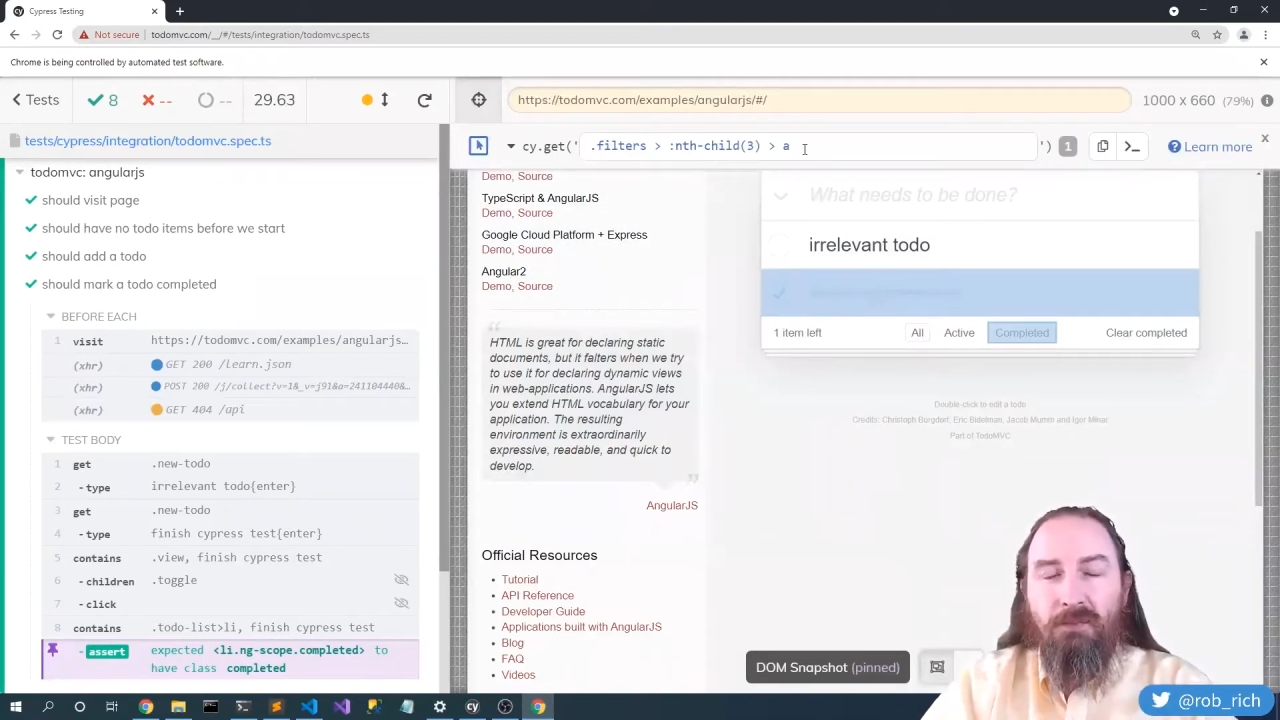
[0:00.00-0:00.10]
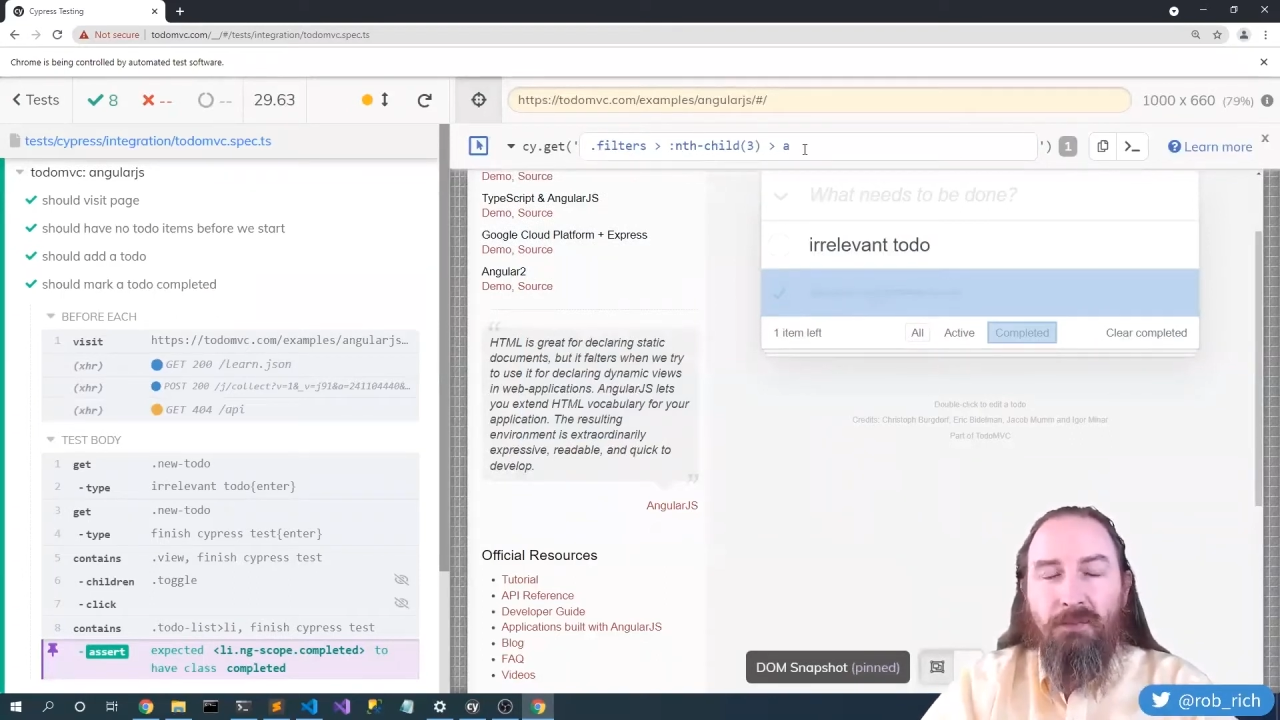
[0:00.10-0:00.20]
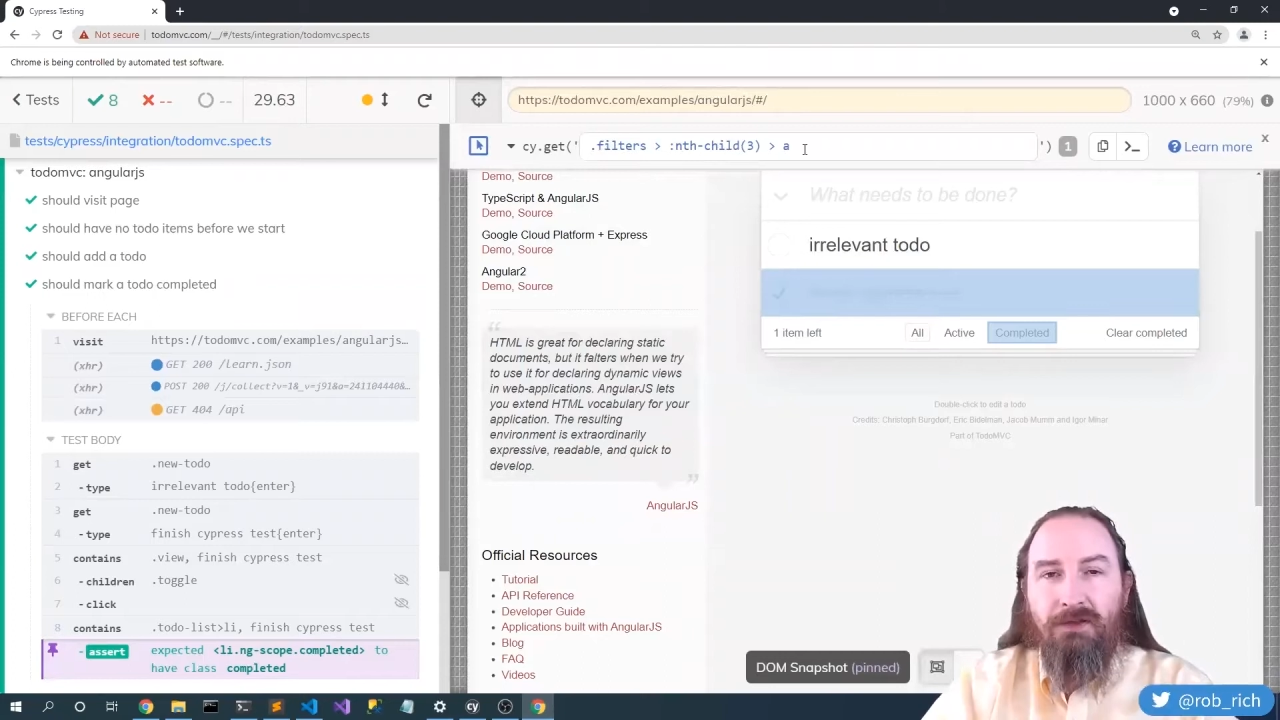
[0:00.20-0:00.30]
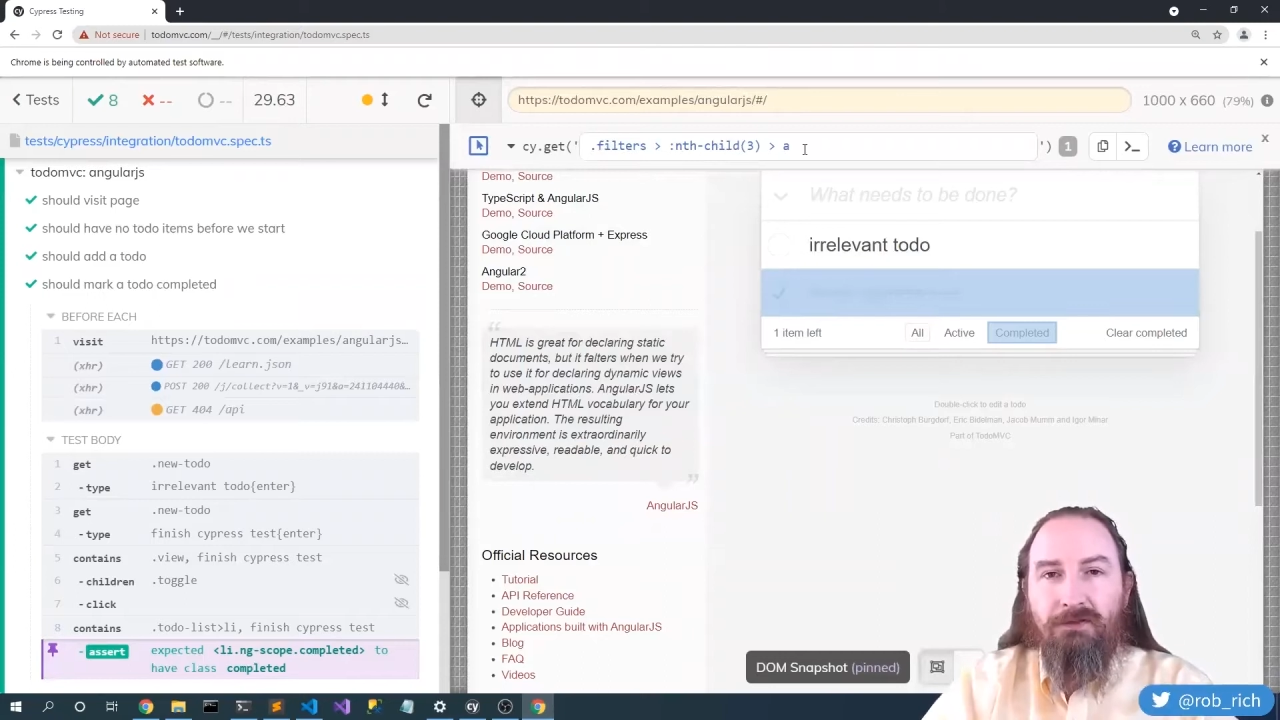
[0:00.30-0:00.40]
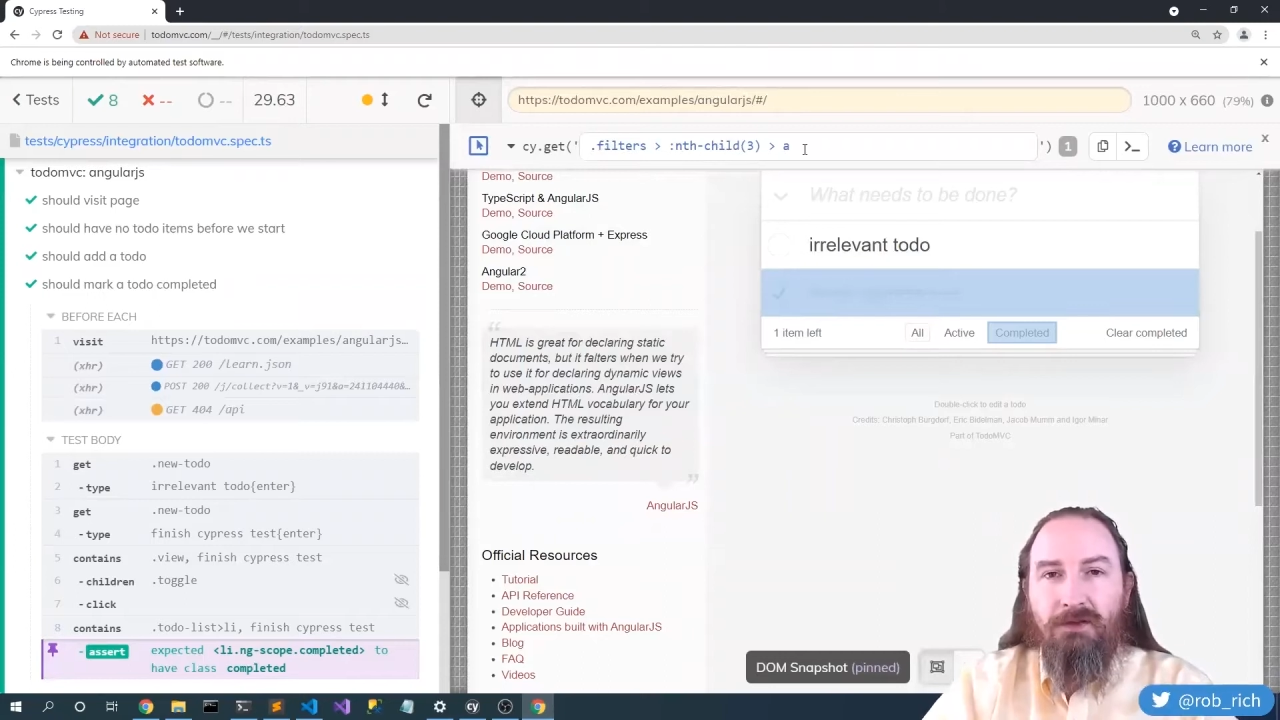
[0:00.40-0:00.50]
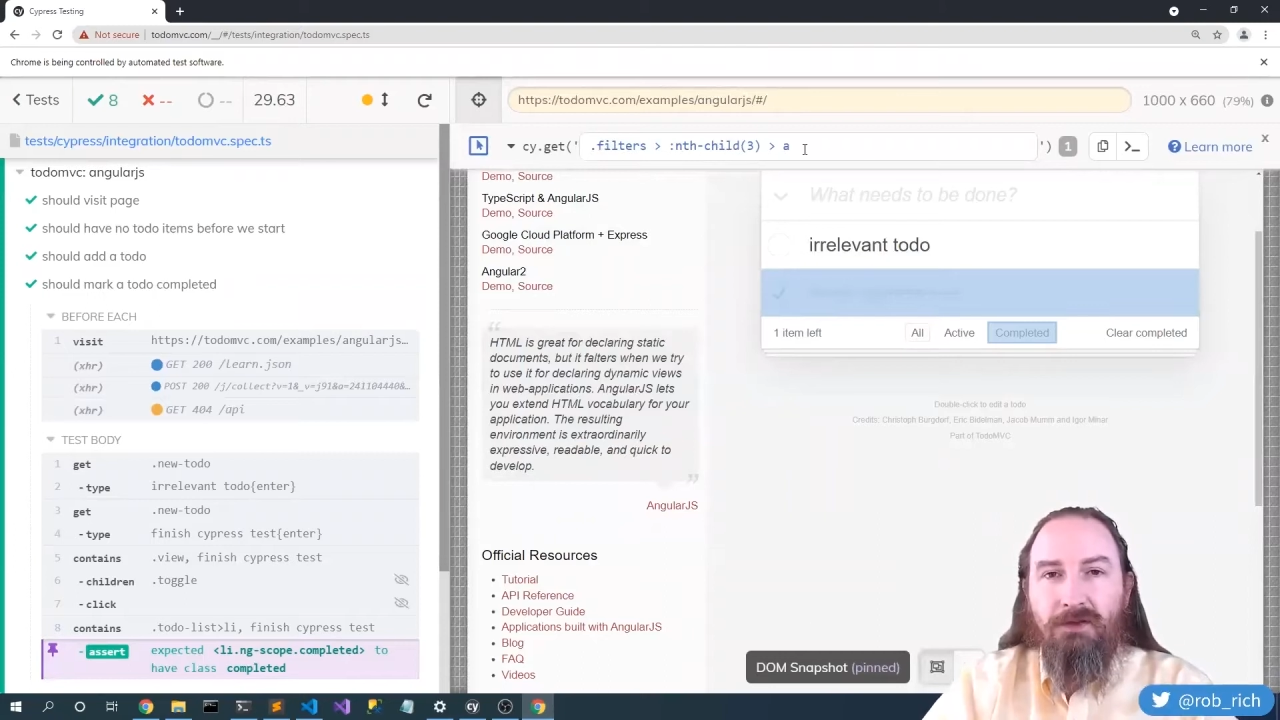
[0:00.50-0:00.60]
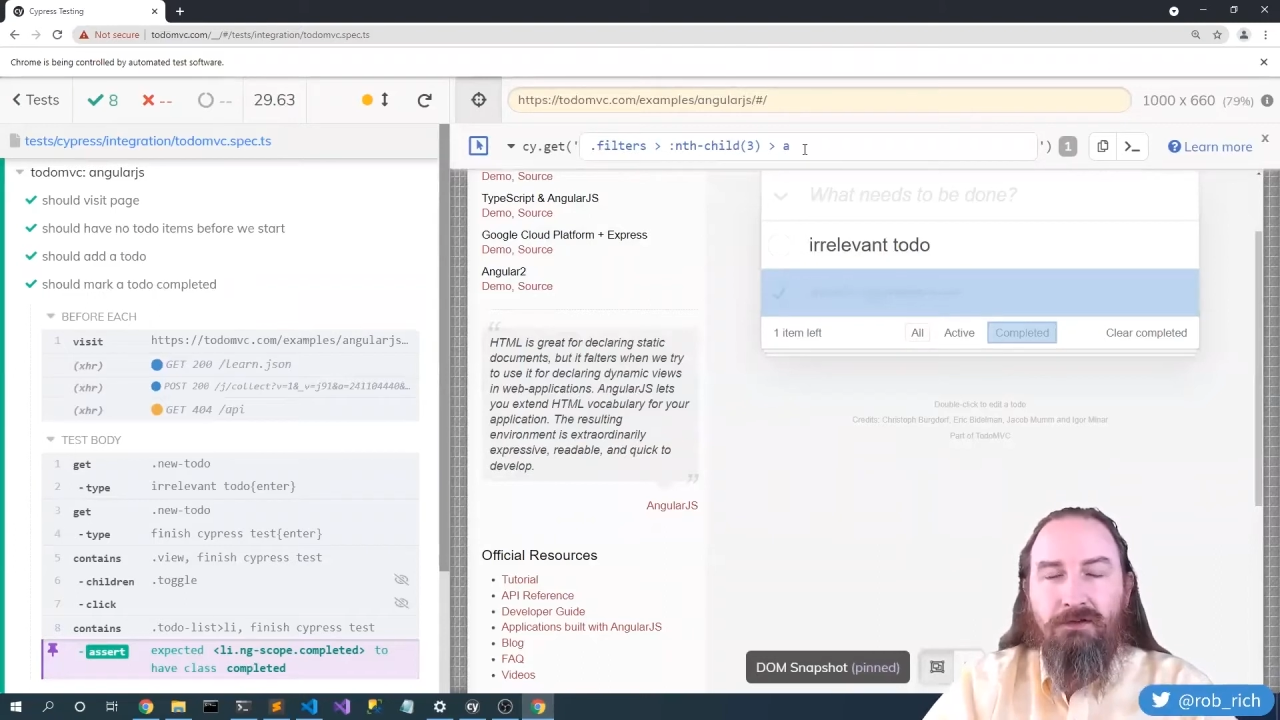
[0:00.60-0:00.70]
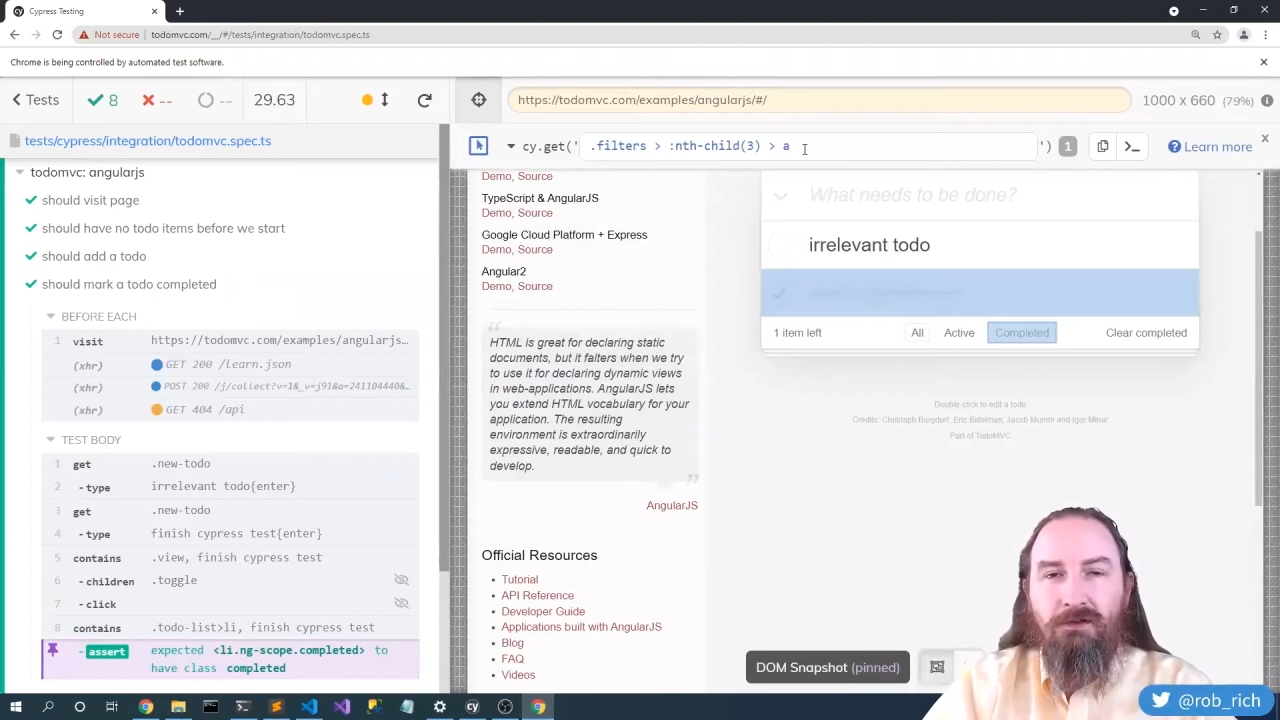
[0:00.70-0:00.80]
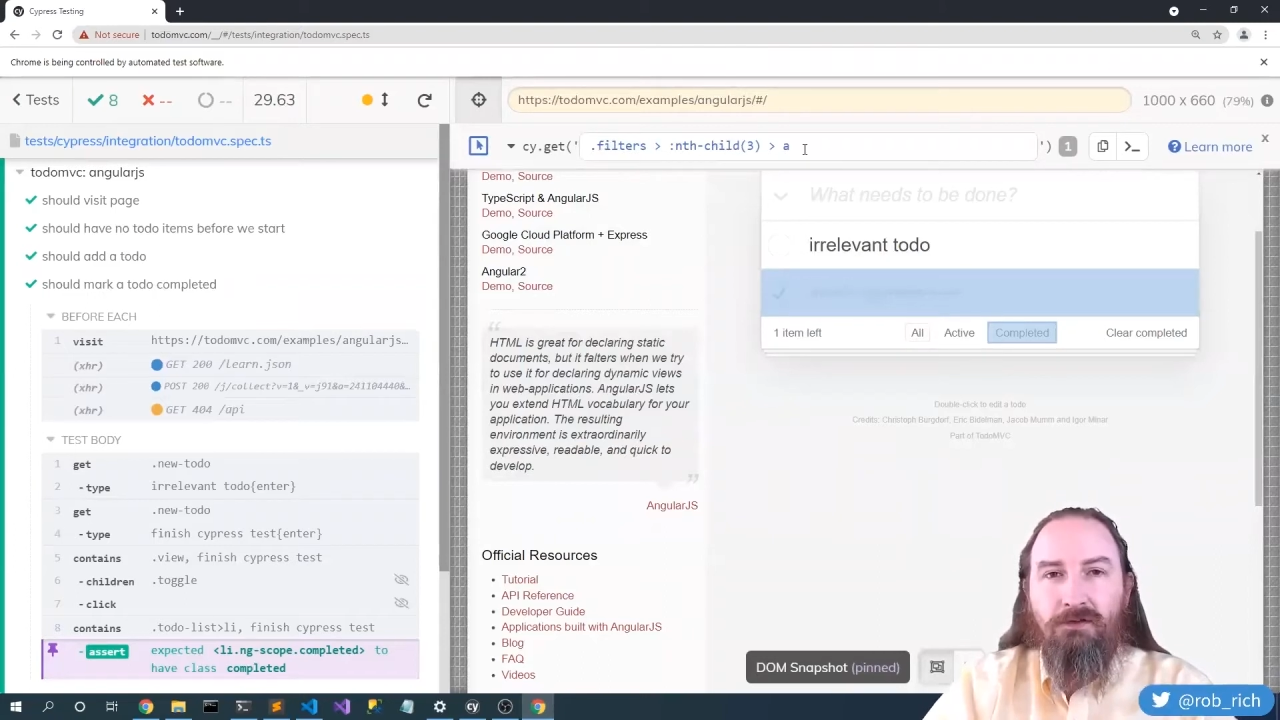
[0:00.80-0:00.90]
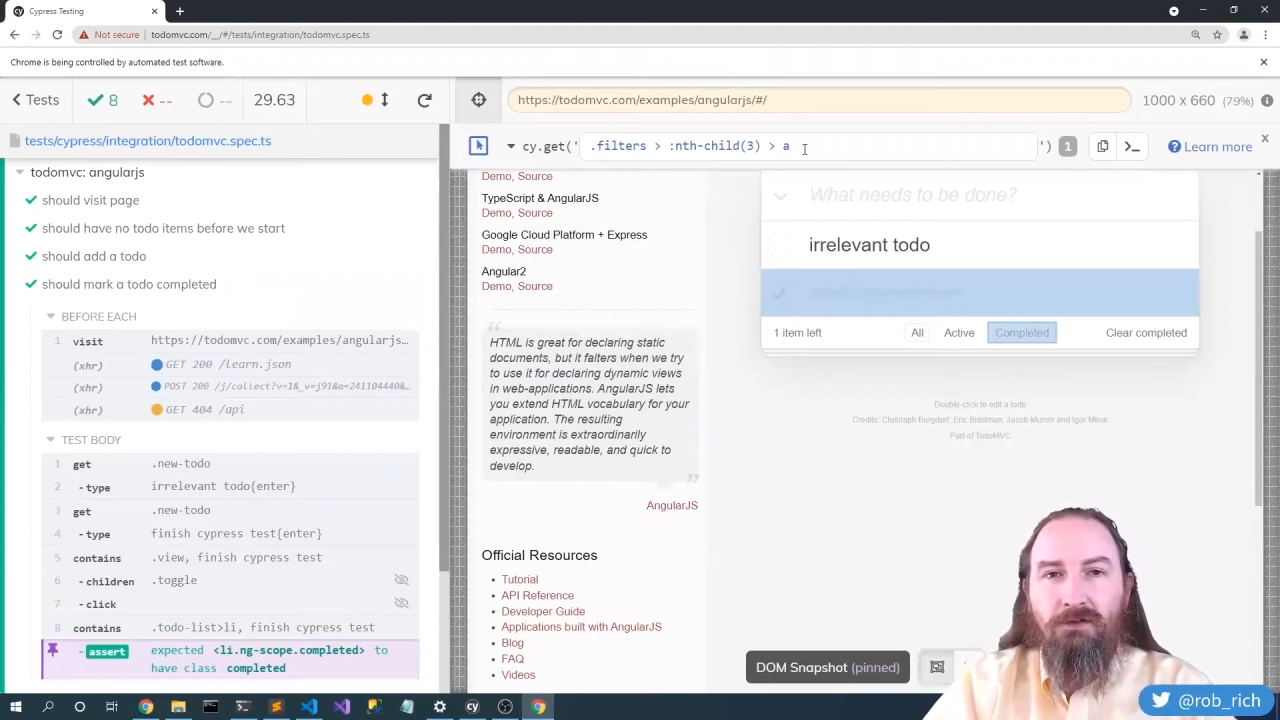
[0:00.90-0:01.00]
to make
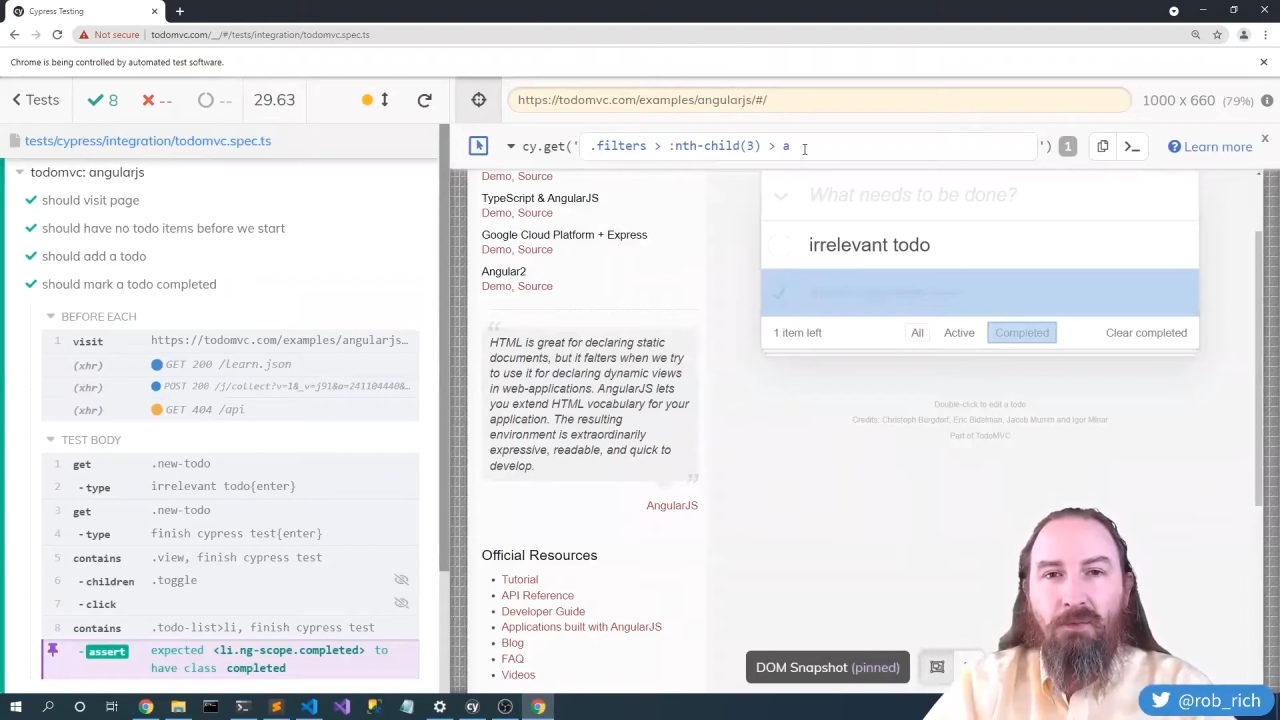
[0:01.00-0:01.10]
selectors